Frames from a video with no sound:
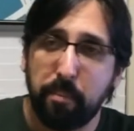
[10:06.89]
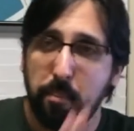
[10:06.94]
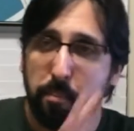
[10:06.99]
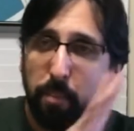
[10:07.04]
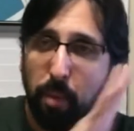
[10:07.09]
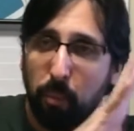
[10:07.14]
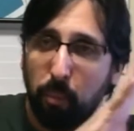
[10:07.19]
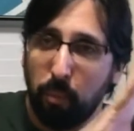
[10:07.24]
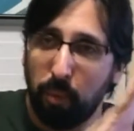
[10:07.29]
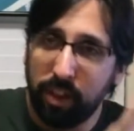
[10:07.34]

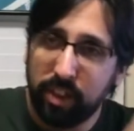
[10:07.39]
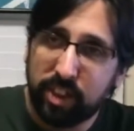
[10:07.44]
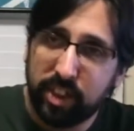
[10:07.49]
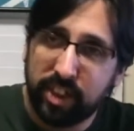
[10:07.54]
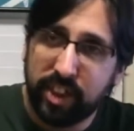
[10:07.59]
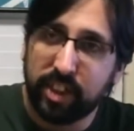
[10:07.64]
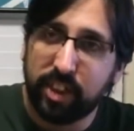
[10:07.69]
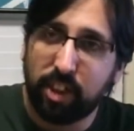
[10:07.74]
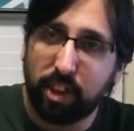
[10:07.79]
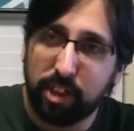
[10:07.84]
but
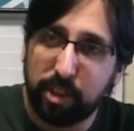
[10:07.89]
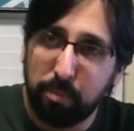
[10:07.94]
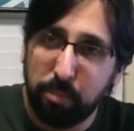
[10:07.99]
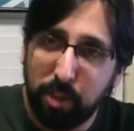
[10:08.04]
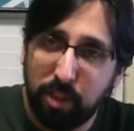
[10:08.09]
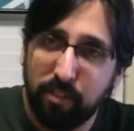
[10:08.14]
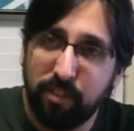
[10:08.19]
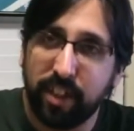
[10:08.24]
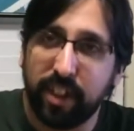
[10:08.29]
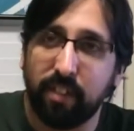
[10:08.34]
once it starts
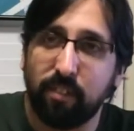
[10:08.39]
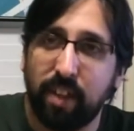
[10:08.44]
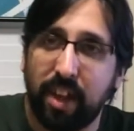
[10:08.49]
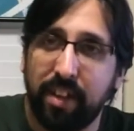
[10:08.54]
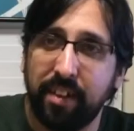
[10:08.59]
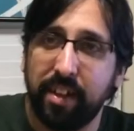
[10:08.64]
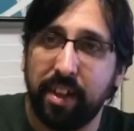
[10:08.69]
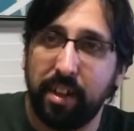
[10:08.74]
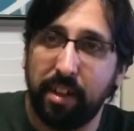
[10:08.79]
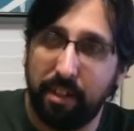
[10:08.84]
moving
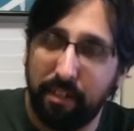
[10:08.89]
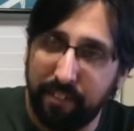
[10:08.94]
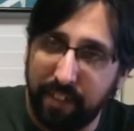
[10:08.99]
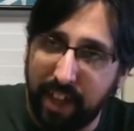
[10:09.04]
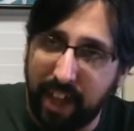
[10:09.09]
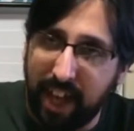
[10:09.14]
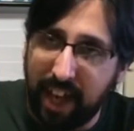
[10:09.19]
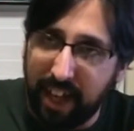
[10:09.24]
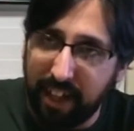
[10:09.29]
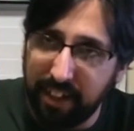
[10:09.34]
around the,
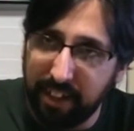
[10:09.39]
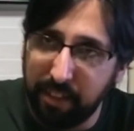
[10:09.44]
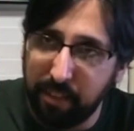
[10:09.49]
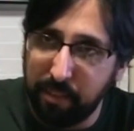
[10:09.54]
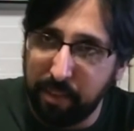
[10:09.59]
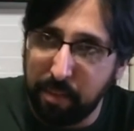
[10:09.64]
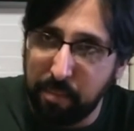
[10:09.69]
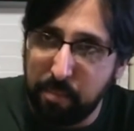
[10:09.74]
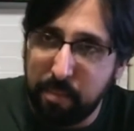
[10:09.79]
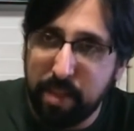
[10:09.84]
the, the,
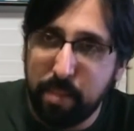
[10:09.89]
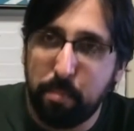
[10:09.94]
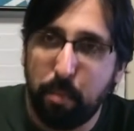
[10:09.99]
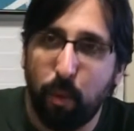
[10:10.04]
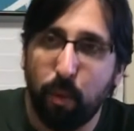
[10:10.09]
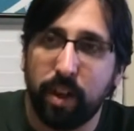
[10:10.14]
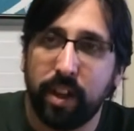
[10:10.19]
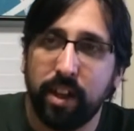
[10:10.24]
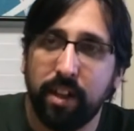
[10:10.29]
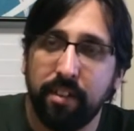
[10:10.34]
the
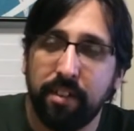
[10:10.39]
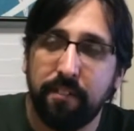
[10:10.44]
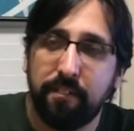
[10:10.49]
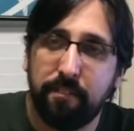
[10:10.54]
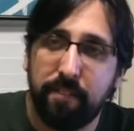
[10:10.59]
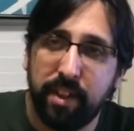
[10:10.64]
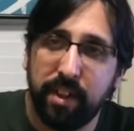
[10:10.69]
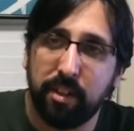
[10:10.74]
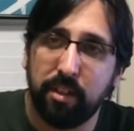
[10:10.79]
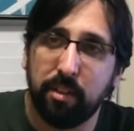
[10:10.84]
midpoint of the
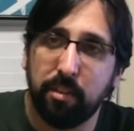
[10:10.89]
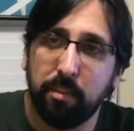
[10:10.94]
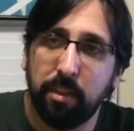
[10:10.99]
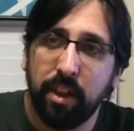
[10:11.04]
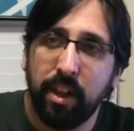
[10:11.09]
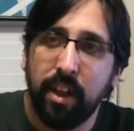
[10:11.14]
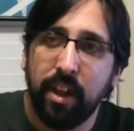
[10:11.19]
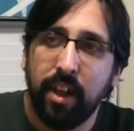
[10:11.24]
film,